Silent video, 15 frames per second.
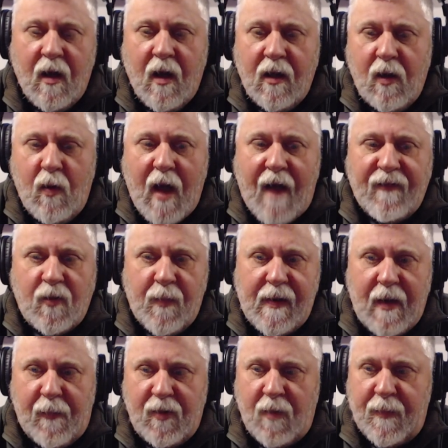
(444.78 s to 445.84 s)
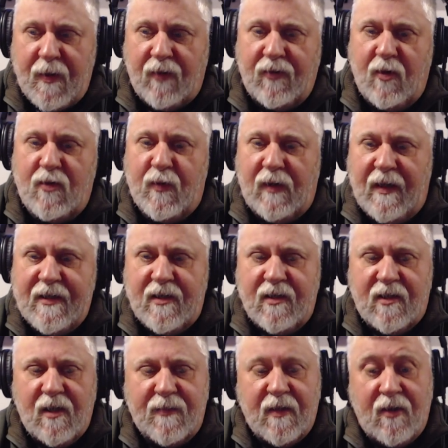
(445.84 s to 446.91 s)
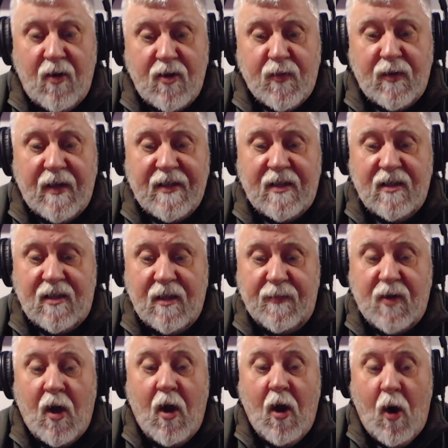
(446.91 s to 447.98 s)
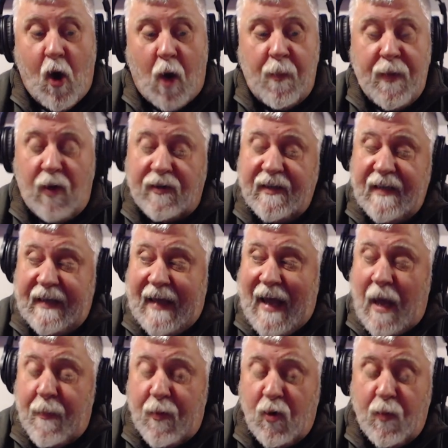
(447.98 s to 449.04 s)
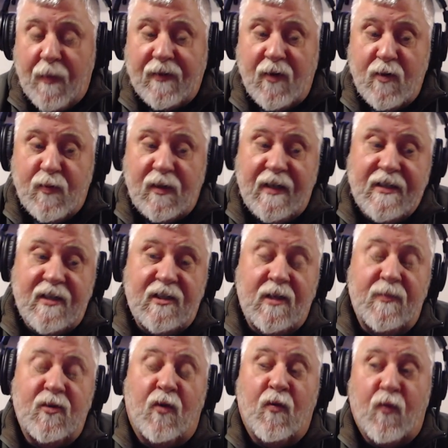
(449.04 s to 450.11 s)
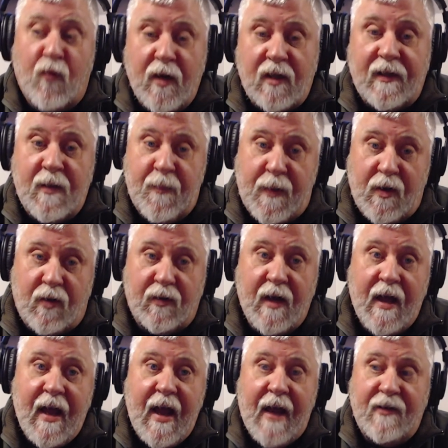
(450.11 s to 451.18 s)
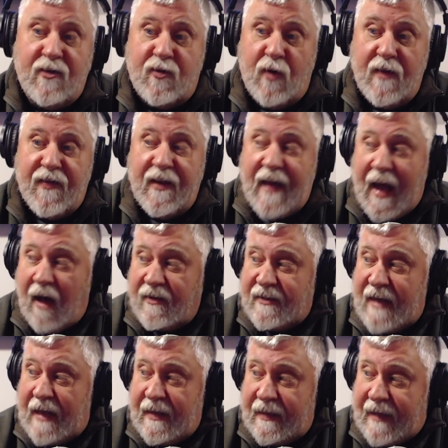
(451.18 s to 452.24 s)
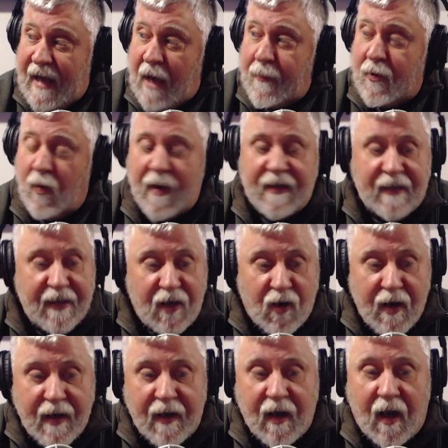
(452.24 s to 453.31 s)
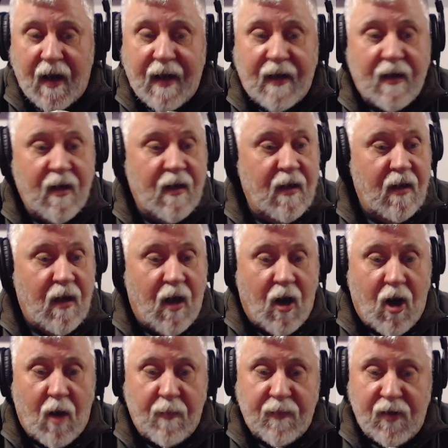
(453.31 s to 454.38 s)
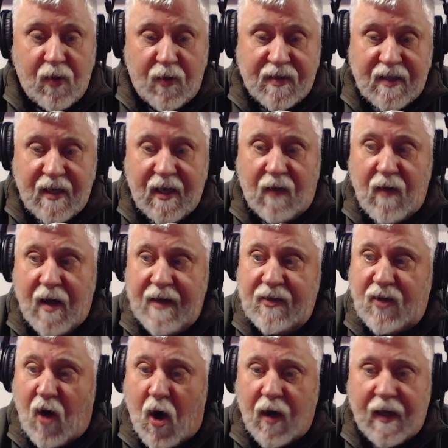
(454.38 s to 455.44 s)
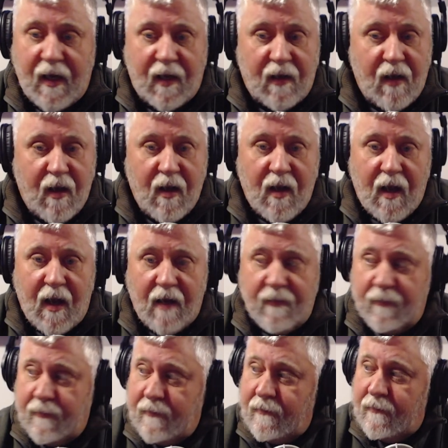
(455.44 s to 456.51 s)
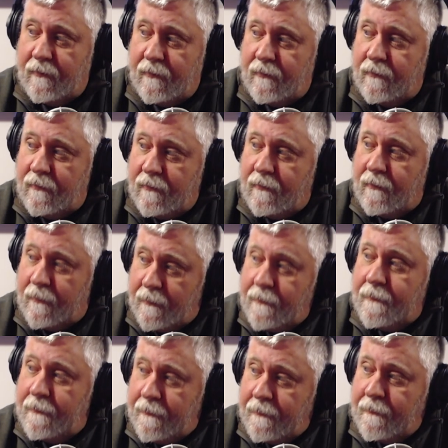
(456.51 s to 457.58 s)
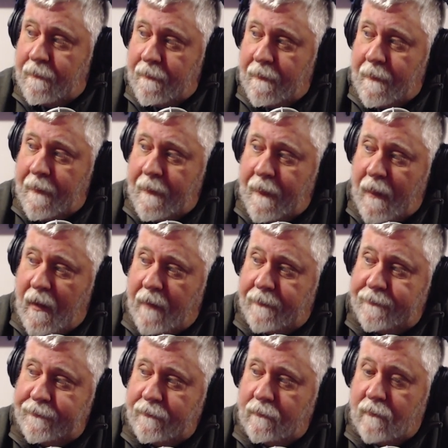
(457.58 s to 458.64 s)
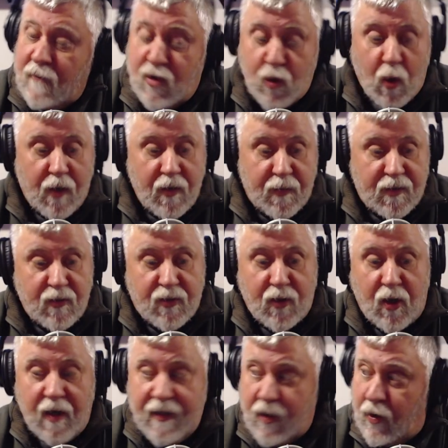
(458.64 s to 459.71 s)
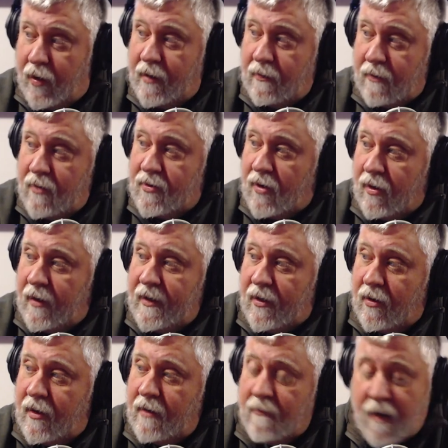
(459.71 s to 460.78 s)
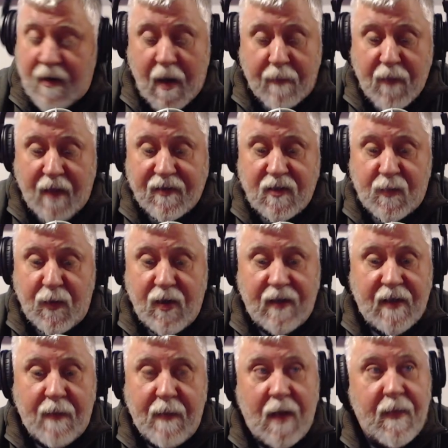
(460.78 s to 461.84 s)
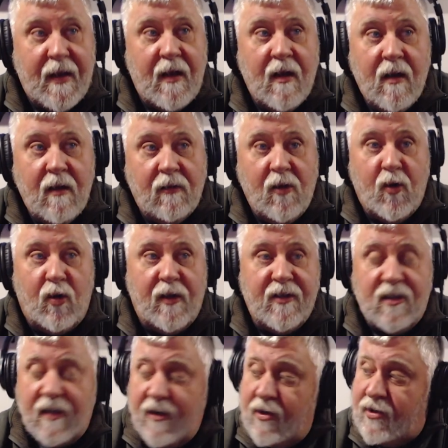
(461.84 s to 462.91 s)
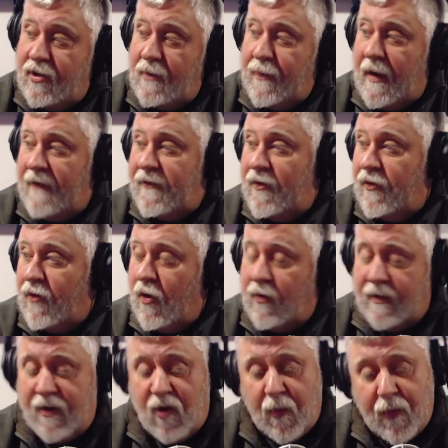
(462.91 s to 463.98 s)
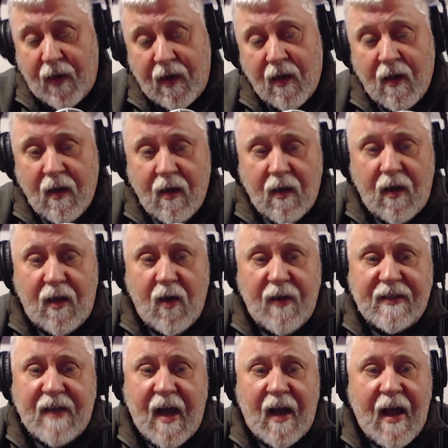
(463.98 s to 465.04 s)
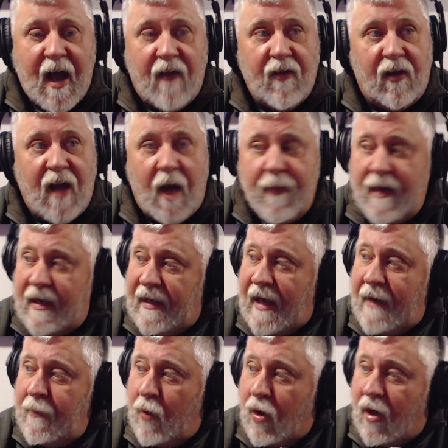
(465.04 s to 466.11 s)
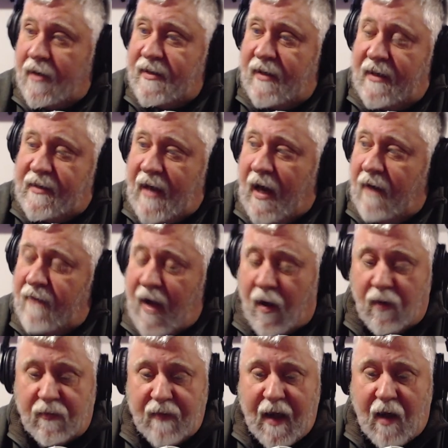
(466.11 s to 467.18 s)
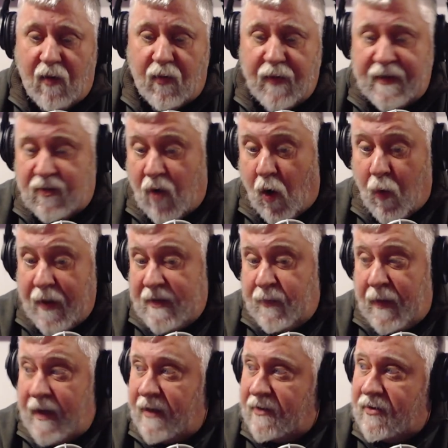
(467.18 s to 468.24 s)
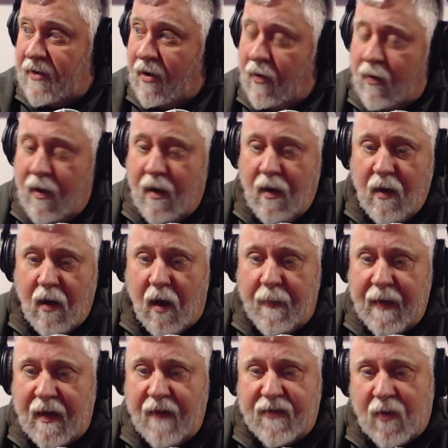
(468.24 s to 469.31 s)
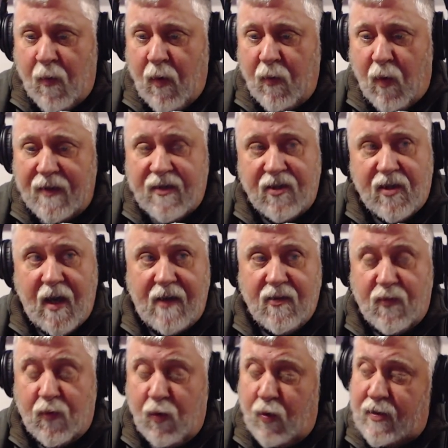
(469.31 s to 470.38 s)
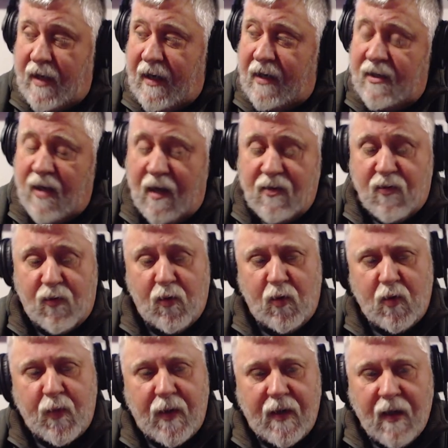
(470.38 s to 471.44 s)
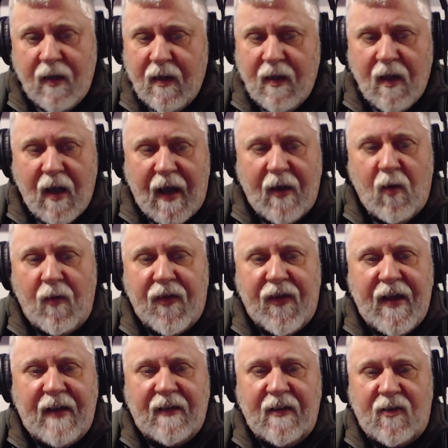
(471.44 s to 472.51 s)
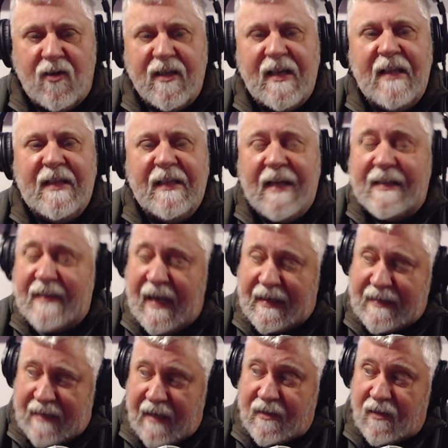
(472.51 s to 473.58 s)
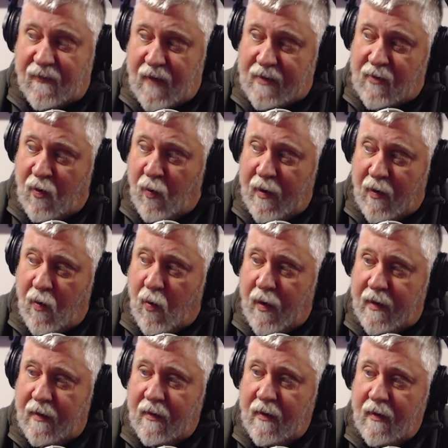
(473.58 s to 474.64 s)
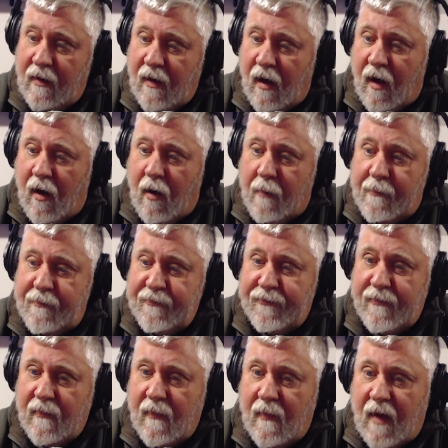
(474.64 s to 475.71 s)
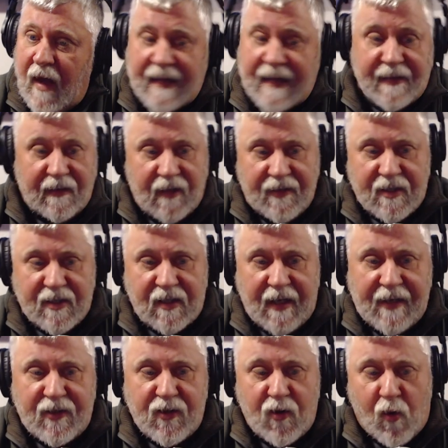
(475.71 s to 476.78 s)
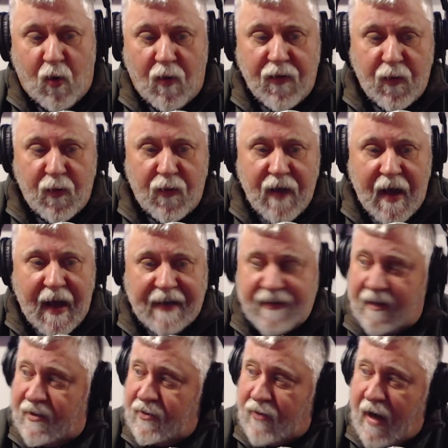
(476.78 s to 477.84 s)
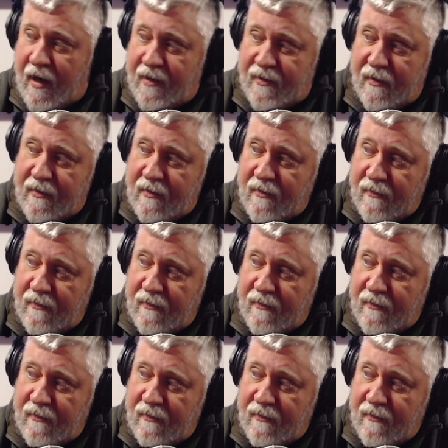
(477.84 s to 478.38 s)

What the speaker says: You have to be able to build those relationships. And those relationships are built in the Capitol, but those relationships are really built and strengthened outside the Capitol at dinner at night, you know, sitting around and talking. And we don't dispute that, but can't you pay for your own dinner? Sure, you certainly could. You certainly could. And I'm not disputing that maybe local legislators should pay for their own dinner, but, you know, that's kind of how the lobbying game works, and that's kind of how it's always been. So, I mean, if someone wants to change the rules, they can change the rules, but I don't think that there's anything that's excessive that's going on at the legislature or through the access strategies.